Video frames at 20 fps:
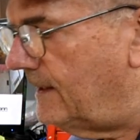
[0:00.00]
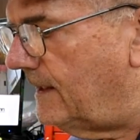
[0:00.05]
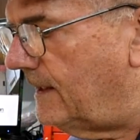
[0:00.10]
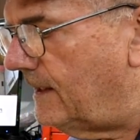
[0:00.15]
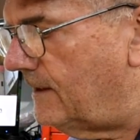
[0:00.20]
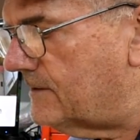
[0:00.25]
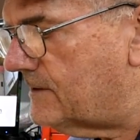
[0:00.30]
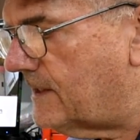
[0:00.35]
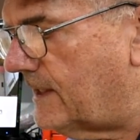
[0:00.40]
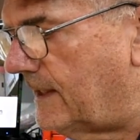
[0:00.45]

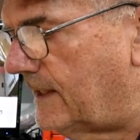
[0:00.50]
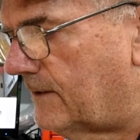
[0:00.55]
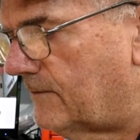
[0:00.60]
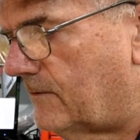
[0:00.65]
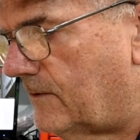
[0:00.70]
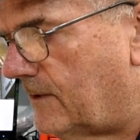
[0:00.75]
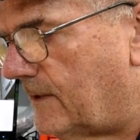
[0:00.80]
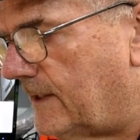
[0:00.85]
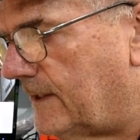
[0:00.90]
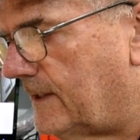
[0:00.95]
I was kind of
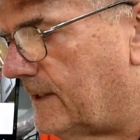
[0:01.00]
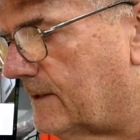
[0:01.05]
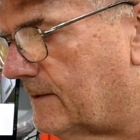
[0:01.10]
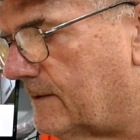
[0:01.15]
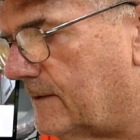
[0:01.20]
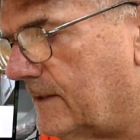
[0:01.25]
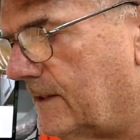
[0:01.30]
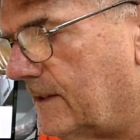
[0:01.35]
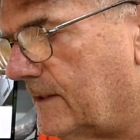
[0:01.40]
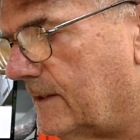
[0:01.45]
worried that
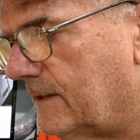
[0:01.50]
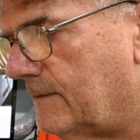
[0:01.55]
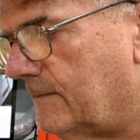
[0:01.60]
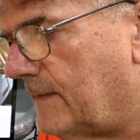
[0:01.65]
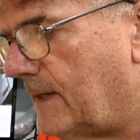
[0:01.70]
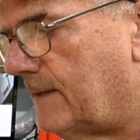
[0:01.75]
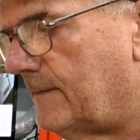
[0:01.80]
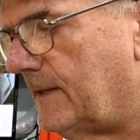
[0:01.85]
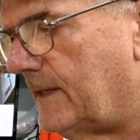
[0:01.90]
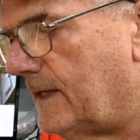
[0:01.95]

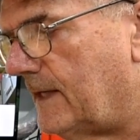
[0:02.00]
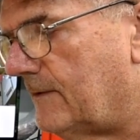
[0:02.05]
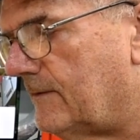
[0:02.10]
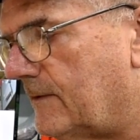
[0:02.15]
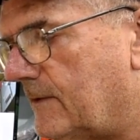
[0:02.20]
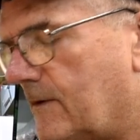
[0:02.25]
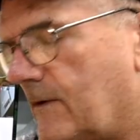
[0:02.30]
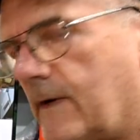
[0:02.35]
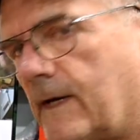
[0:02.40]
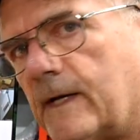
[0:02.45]
maybe
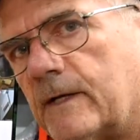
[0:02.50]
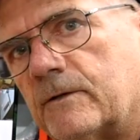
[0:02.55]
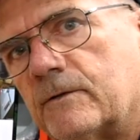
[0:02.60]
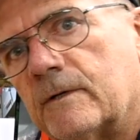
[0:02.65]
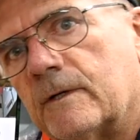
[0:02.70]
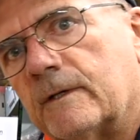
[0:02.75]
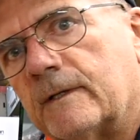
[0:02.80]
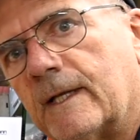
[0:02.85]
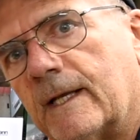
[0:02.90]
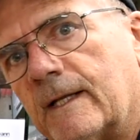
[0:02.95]
even though I had
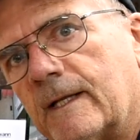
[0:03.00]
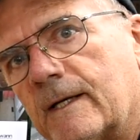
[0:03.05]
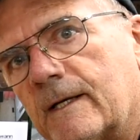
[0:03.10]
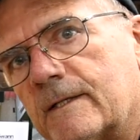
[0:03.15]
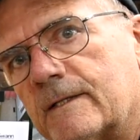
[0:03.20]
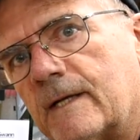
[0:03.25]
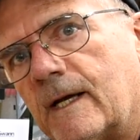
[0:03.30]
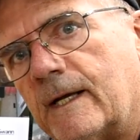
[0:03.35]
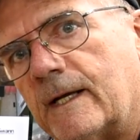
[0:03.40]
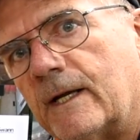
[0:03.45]
drilled that little
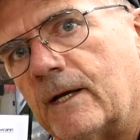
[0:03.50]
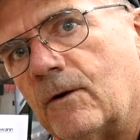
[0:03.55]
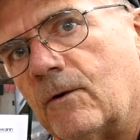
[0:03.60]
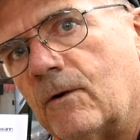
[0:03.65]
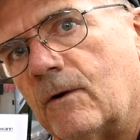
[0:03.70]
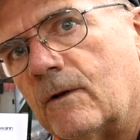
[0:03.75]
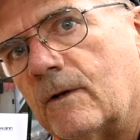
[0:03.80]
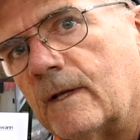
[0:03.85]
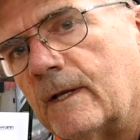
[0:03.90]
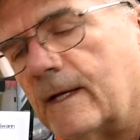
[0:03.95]
tiny
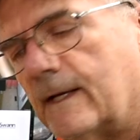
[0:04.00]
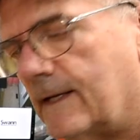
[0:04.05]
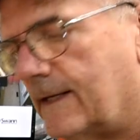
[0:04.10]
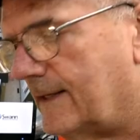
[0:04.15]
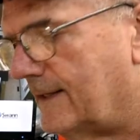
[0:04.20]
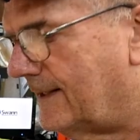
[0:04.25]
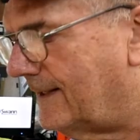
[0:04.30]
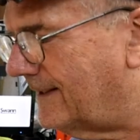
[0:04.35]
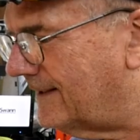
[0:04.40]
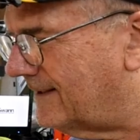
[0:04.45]
hole,
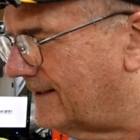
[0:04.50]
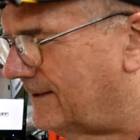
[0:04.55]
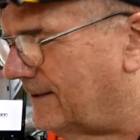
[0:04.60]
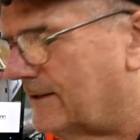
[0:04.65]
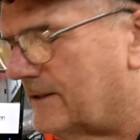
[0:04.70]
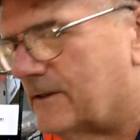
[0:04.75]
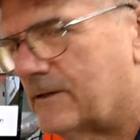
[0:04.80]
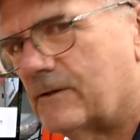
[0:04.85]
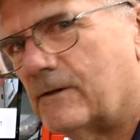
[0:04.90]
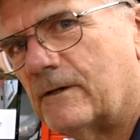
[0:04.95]
it
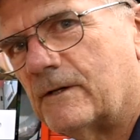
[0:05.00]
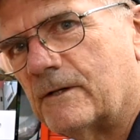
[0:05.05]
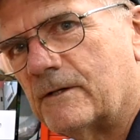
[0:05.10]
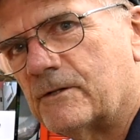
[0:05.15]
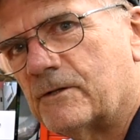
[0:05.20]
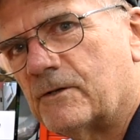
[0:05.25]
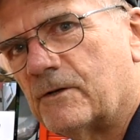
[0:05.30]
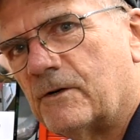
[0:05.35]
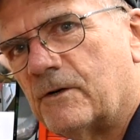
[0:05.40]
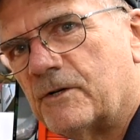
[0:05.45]
could sort of
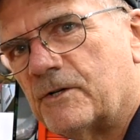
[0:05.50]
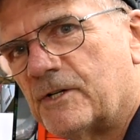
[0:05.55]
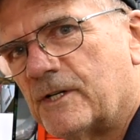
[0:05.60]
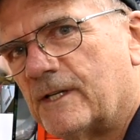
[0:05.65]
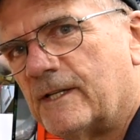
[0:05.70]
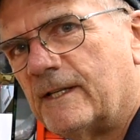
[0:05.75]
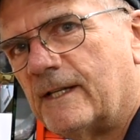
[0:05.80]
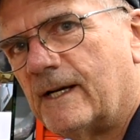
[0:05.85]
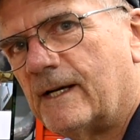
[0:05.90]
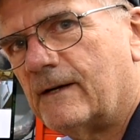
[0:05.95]
surge
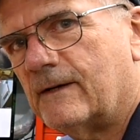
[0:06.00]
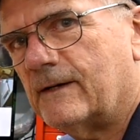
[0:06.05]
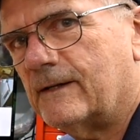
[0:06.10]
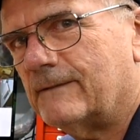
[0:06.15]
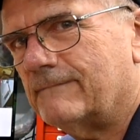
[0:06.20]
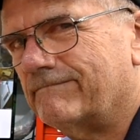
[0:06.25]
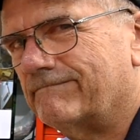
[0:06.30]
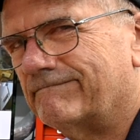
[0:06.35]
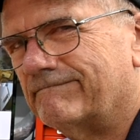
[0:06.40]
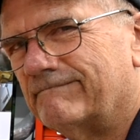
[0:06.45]
in there
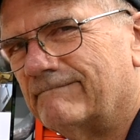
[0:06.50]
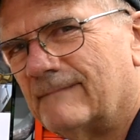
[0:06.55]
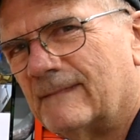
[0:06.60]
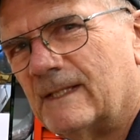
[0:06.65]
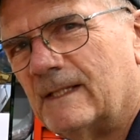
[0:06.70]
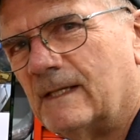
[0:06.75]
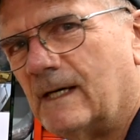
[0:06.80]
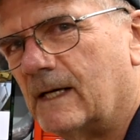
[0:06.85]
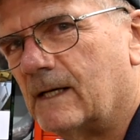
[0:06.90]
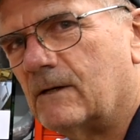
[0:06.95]
and
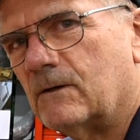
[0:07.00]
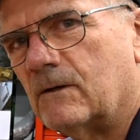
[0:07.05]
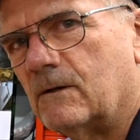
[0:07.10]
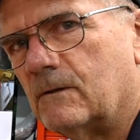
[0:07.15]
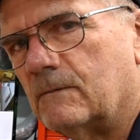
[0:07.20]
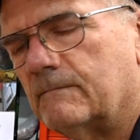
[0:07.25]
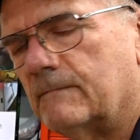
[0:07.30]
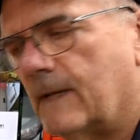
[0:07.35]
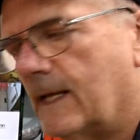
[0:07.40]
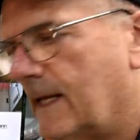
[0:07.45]
I don't
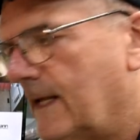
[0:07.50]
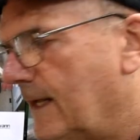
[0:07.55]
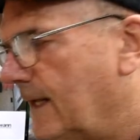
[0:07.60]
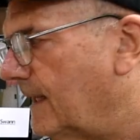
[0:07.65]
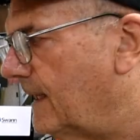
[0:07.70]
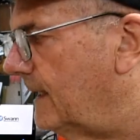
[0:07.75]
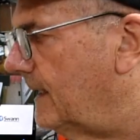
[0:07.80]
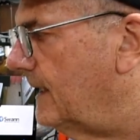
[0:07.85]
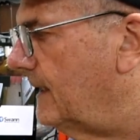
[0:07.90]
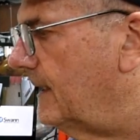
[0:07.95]
know.
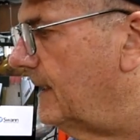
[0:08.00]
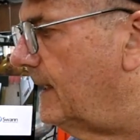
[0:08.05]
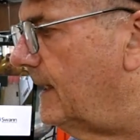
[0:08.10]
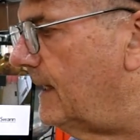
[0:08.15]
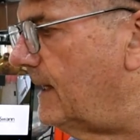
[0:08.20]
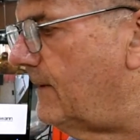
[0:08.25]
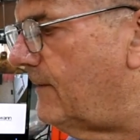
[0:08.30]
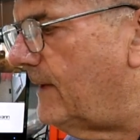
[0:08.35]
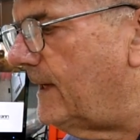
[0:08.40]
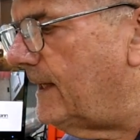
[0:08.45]

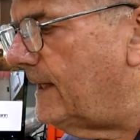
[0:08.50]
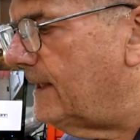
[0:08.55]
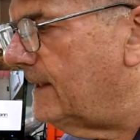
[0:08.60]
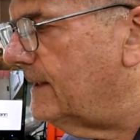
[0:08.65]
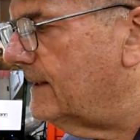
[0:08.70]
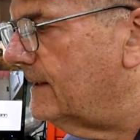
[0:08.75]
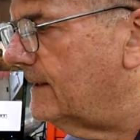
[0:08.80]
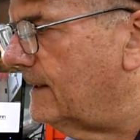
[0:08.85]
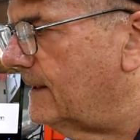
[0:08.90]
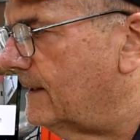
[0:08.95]
Anyway,
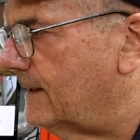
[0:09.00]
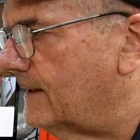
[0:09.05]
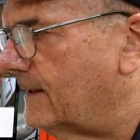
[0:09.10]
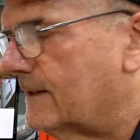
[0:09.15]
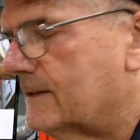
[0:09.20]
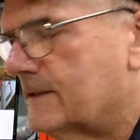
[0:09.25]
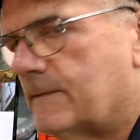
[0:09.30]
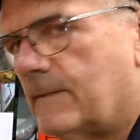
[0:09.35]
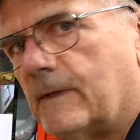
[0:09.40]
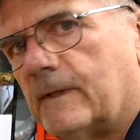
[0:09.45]
uh,
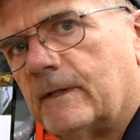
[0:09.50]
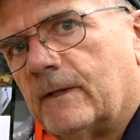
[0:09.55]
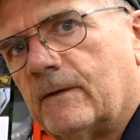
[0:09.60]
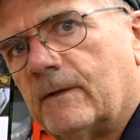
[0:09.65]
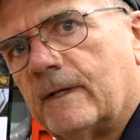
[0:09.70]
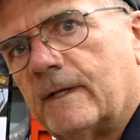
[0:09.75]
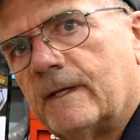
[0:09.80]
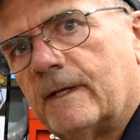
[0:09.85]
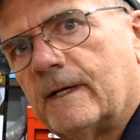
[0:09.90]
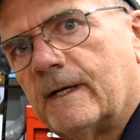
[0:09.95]
that's about the
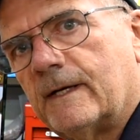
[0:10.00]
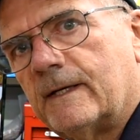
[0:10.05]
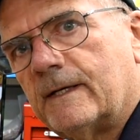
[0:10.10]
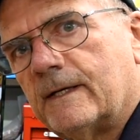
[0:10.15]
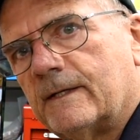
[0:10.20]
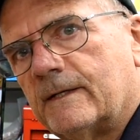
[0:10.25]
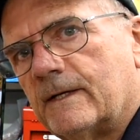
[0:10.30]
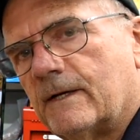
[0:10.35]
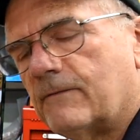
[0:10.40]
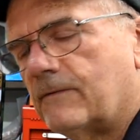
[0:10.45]
only thing I
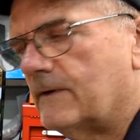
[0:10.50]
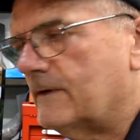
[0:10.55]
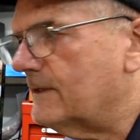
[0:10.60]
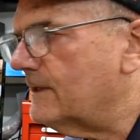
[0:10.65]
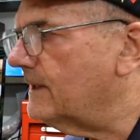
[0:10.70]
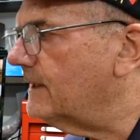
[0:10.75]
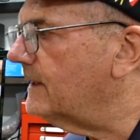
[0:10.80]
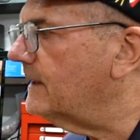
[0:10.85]
did different.